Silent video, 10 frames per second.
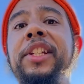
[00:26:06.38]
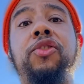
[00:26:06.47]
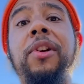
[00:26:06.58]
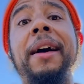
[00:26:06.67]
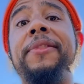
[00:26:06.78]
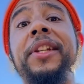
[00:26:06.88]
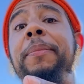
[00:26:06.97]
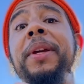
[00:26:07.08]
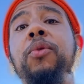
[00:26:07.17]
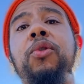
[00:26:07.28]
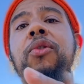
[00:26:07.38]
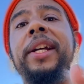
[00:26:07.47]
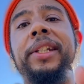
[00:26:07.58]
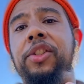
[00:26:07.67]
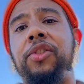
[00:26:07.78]
This drives some people
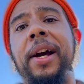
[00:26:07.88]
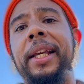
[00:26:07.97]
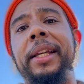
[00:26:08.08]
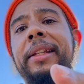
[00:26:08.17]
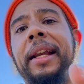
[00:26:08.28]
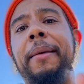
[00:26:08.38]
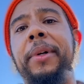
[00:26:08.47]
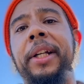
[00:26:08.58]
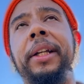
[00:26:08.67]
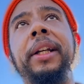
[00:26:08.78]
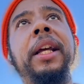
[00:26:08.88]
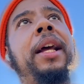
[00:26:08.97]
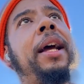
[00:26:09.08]
crazy trying to get to that money.